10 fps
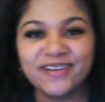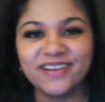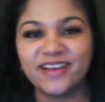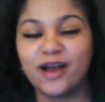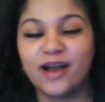
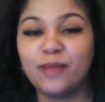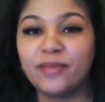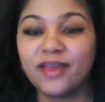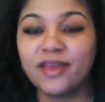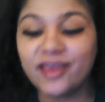I'm
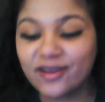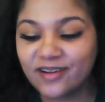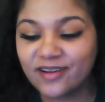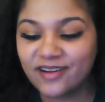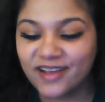here
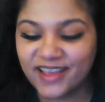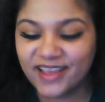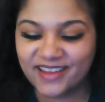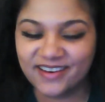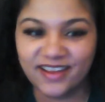
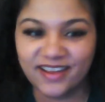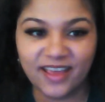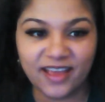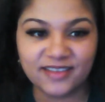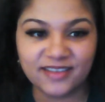again,
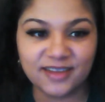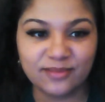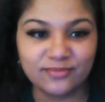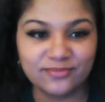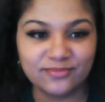and I'm
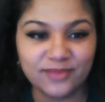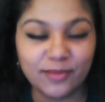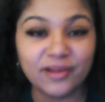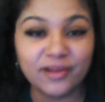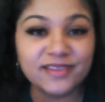
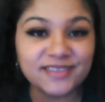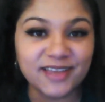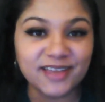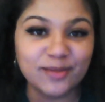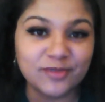on this
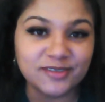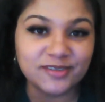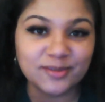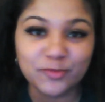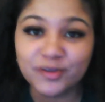camera, so I'm
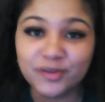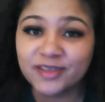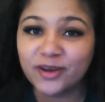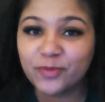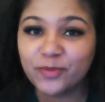really
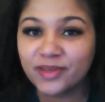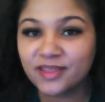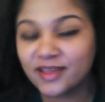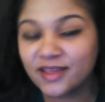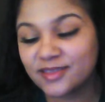hoping
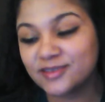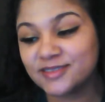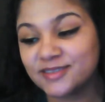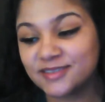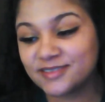that there
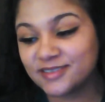isn't